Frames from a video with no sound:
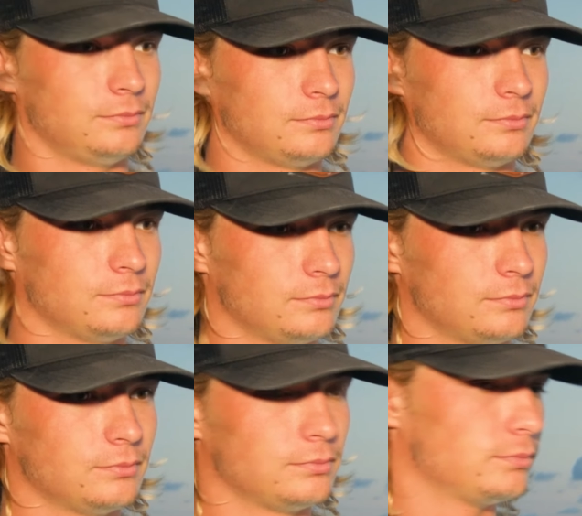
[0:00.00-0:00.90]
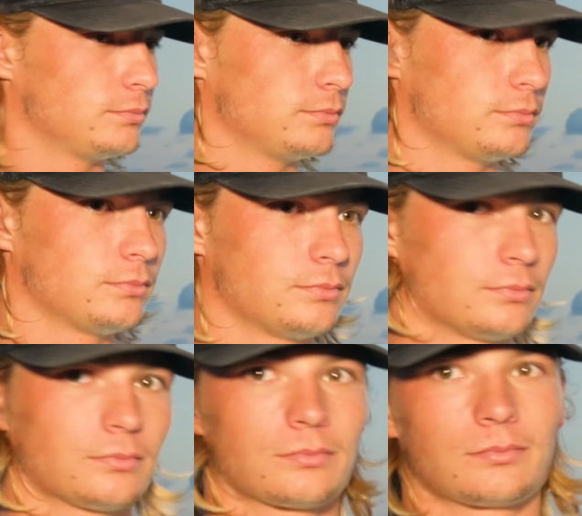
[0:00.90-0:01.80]

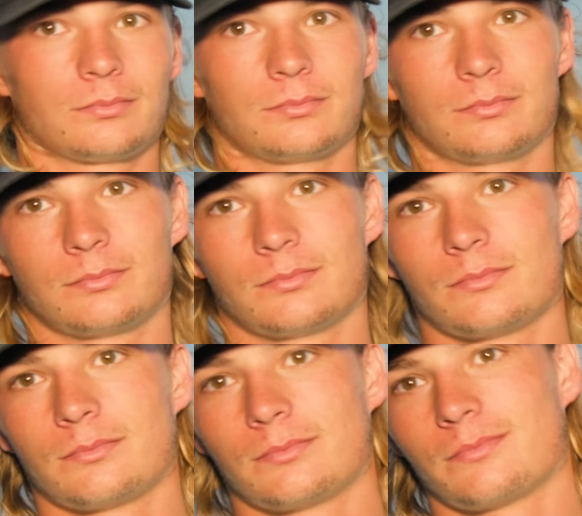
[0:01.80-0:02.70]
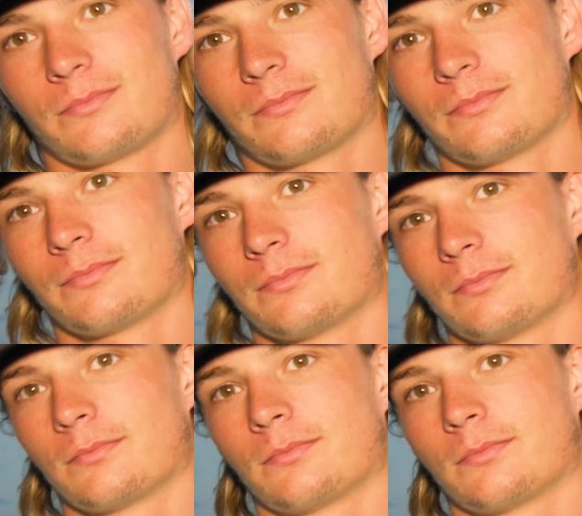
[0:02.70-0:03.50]
No words are spoken by the person on screen.